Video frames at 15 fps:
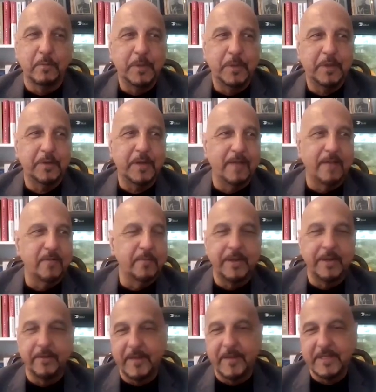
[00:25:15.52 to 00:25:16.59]
We could have a
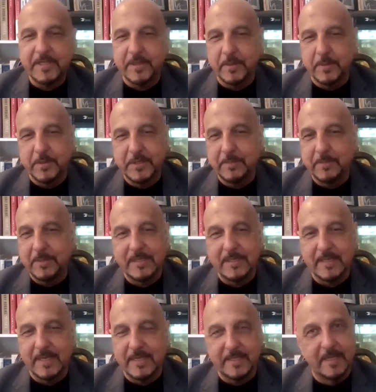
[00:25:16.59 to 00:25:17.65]
manifesto which simply
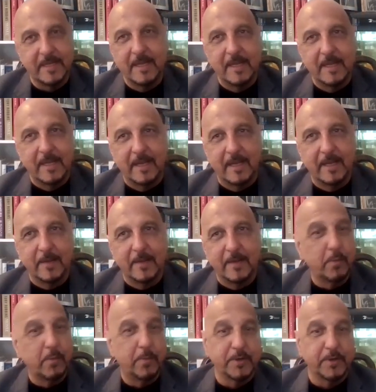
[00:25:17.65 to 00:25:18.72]
says
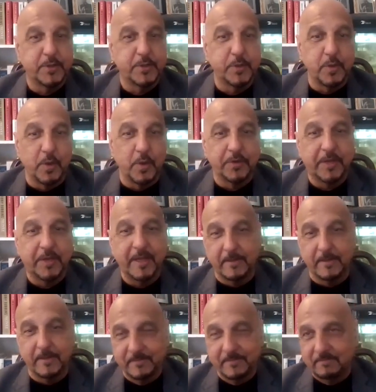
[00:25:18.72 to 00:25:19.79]
robots should not kill.